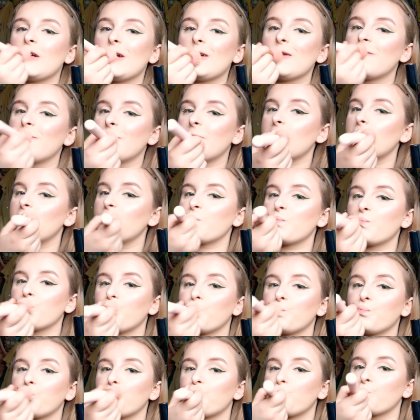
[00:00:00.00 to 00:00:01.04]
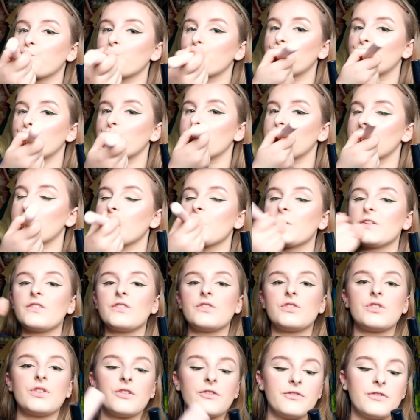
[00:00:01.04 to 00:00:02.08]
doe foot, the end of
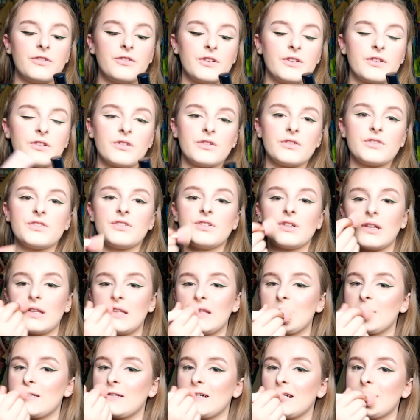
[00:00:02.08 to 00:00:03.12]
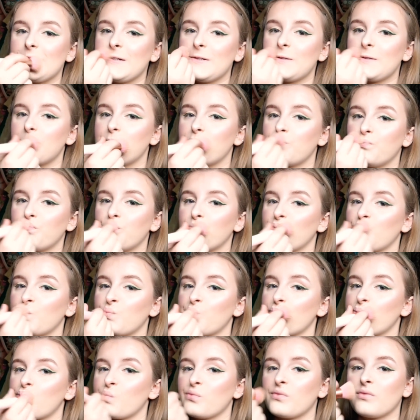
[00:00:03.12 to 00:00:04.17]
the doe foot has got stuck inside.
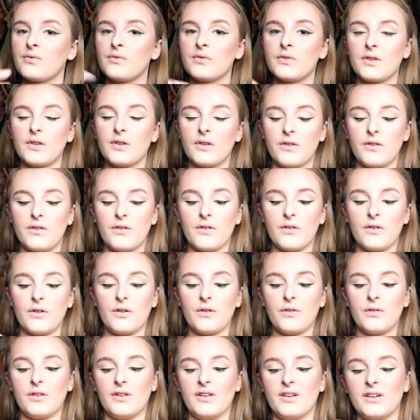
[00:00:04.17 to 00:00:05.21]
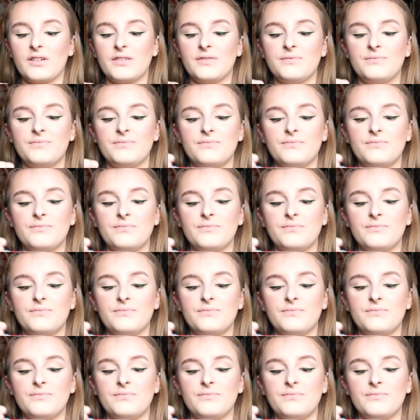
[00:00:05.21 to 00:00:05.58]
So look,